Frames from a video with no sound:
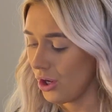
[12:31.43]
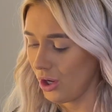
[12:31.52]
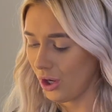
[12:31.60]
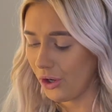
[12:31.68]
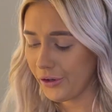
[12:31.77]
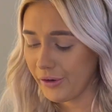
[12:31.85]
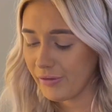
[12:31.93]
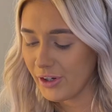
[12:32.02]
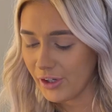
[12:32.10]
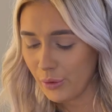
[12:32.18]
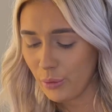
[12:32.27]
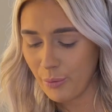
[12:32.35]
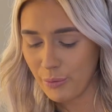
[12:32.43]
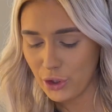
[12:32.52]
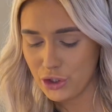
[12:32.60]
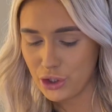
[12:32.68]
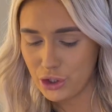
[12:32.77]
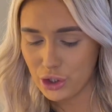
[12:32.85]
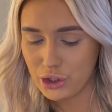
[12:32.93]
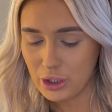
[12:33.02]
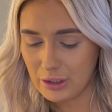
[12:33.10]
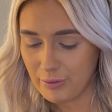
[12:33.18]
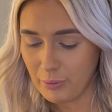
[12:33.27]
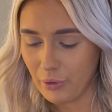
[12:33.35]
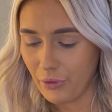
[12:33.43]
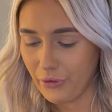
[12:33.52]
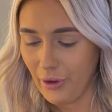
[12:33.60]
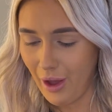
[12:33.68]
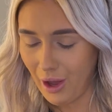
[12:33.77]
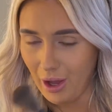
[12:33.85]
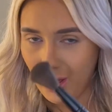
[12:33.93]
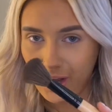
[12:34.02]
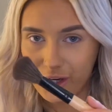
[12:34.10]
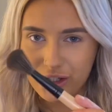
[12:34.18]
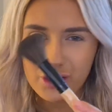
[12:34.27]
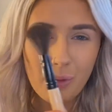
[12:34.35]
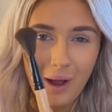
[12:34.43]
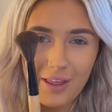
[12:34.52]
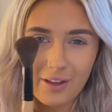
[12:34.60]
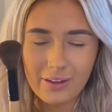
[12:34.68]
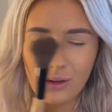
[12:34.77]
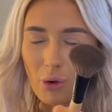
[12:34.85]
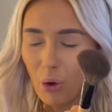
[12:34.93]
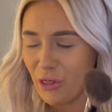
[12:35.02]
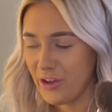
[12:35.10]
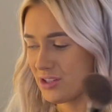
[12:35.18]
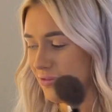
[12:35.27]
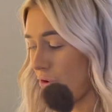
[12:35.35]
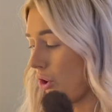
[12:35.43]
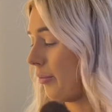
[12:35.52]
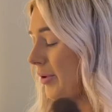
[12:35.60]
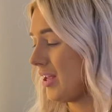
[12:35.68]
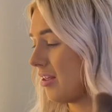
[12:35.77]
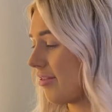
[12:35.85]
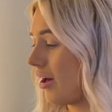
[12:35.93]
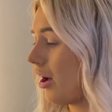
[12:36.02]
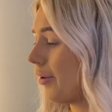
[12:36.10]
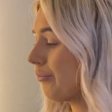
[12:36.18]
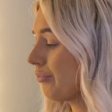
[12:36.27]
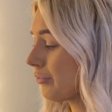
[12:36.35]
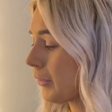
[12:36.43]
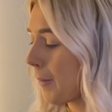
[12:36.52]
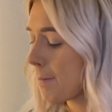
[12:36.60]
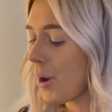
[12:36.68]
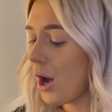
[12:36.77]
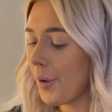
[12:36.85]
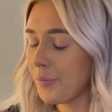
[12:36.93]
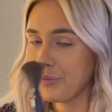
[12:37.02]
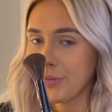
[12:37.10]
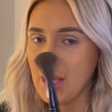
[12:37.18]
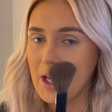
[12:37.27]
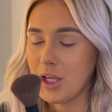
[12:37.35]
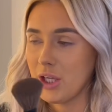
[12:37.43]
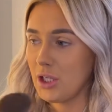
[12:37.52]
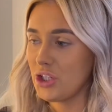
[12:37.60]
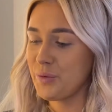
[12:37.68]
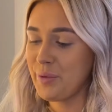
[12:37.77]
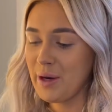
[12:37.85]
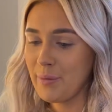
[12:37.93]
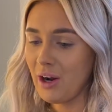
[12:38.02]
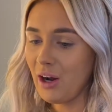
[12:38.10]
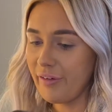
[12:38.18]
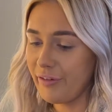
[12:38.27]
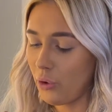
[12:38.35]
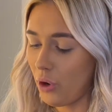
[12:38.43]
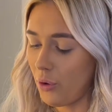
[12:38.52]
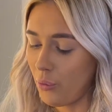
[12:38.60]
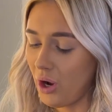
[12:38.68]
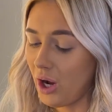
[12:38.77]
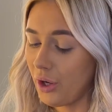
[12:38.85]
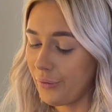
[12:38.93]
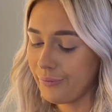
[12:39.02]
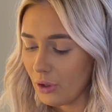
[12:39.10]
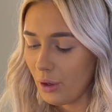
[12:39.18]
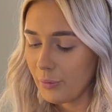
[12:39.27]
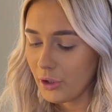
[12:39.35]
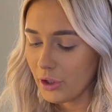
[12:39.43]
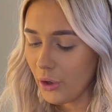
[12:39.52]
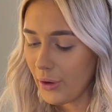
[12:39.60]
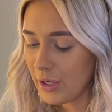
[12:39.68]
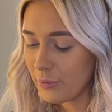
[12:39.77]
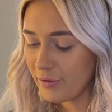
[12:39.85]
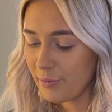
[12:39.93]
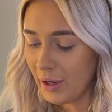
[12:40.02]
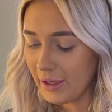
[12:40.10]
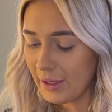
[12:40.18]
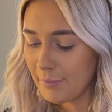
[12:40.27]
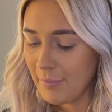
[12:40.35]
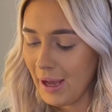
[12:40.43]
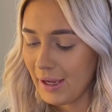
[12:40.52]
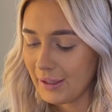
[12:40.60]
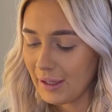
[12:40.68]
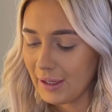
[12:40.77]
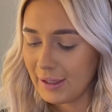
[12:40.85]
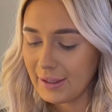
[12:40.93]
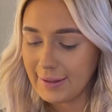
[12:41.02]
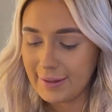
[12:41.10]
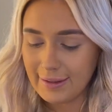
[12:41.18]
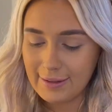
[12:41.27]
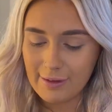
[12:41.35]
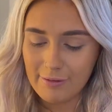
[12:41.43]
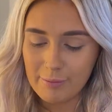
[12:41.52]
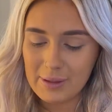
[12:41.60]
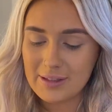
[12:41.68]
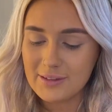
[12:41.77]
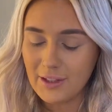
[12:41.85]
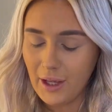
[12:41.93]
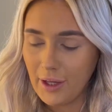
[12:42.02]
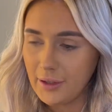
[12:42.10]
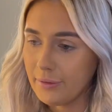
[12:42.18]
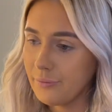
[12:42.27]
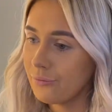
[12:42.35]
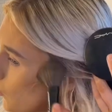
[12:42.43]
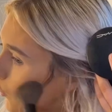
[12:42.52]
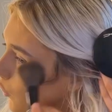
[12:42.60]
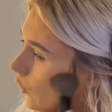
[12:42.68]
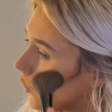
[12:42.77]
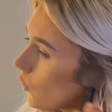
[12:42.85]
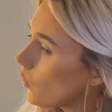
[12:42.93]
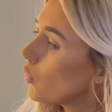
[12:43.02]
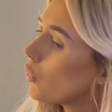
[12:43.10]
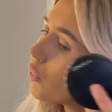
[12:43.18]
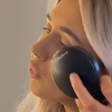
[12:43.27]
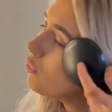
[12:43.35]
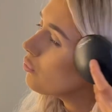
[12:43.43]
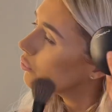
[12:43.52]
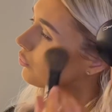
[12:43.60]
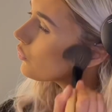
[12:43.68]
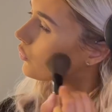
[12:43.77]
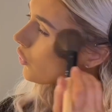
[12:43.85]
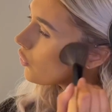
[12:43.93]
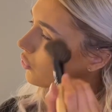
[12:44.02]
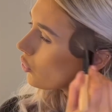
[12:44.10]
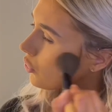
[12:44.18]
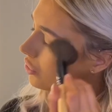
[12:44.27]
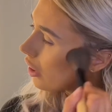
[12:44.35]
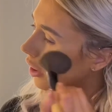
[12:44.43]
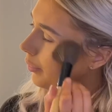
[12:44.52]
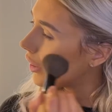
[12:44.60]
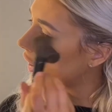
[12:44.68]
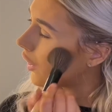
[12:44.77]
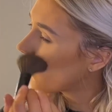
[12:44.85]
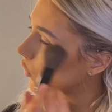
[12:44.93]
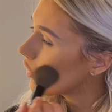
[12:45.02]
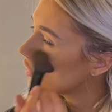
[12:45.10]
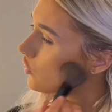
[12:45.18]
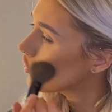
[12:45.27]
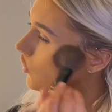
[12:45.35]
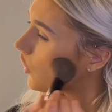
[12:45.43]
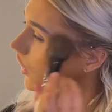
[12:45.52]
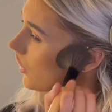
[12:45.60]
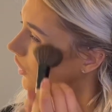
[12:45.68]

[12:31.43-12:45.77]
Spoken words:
I don't really know what brush you should use for bronzer. I don't know where I got this from either, but she's been in my life for quite a while. I'm gonna go in with my MAC Give Me Sun. Oh, let's not dye my hair orange today.